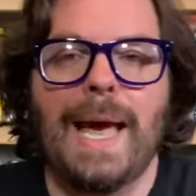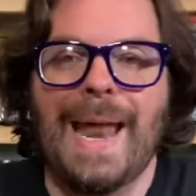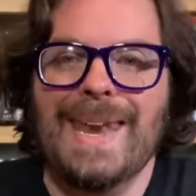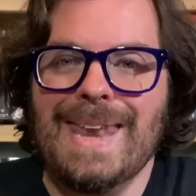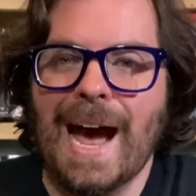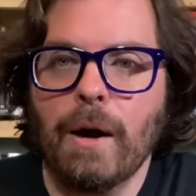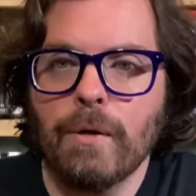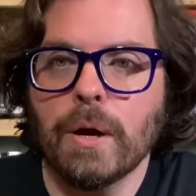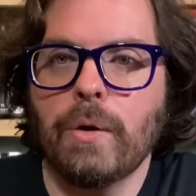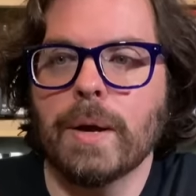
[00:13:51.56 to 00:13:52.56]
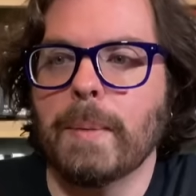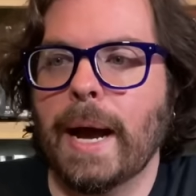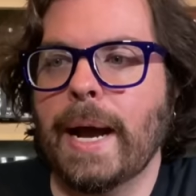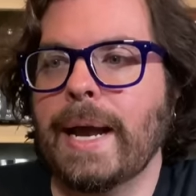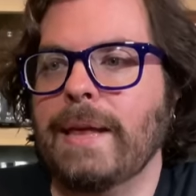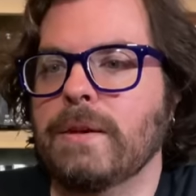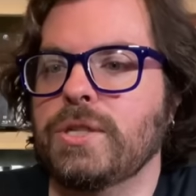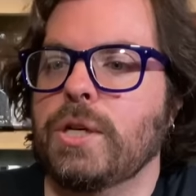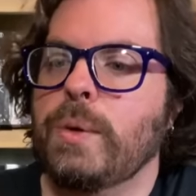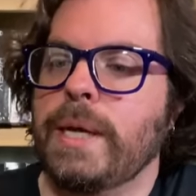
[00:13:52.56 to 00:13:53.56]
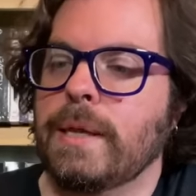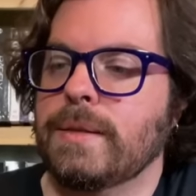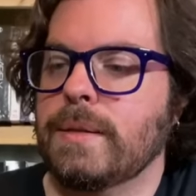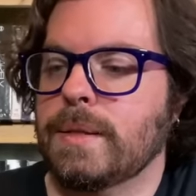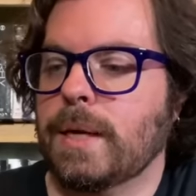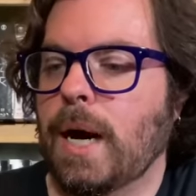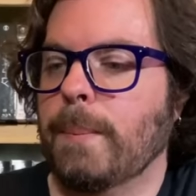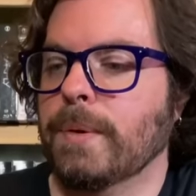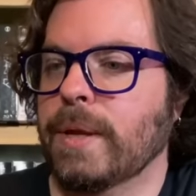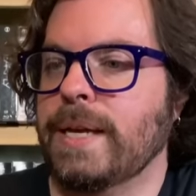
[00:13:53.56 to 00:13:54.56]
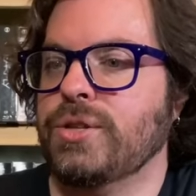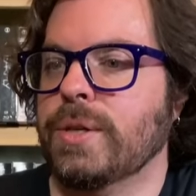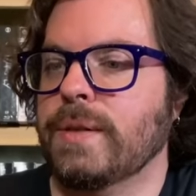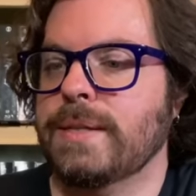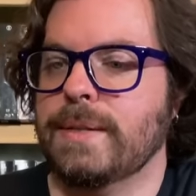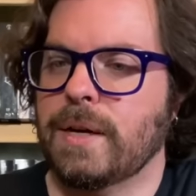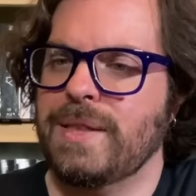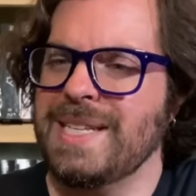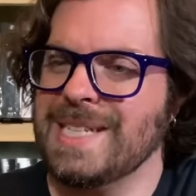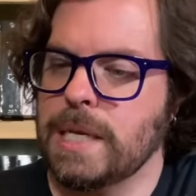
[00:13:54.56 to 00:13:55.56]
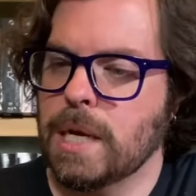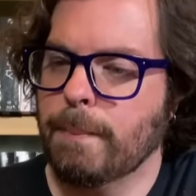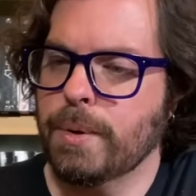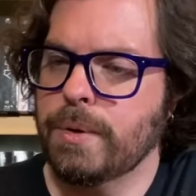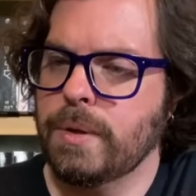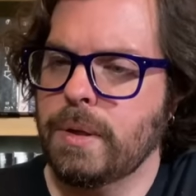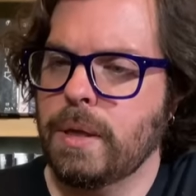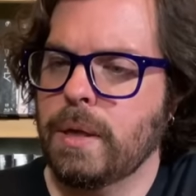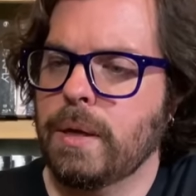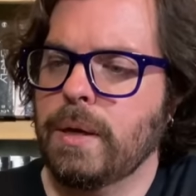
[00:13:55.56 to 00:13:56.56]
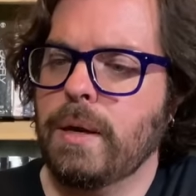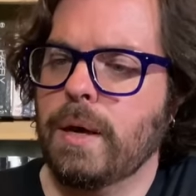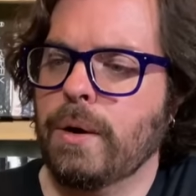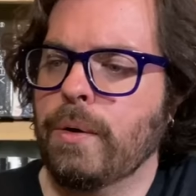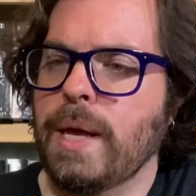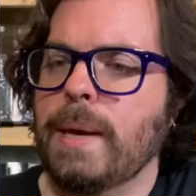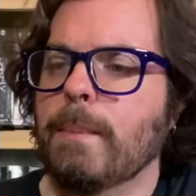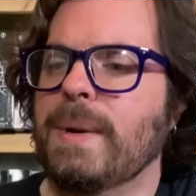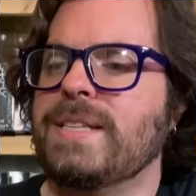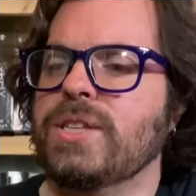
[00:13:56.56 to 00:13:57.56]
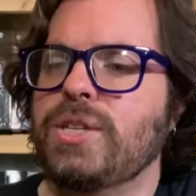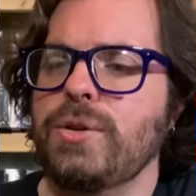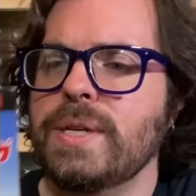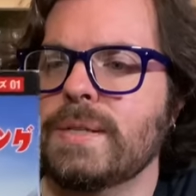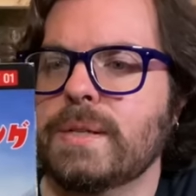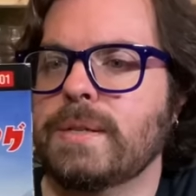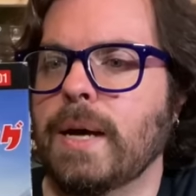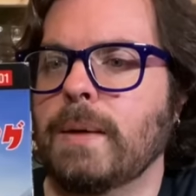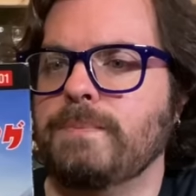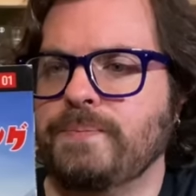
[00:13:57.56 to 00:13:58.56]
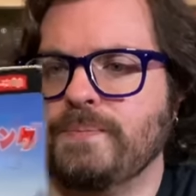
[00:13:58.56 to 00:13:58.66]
Now they're going back and they're doing, this is a compilation. This is, are these numbered? No, but it's a two-disc set,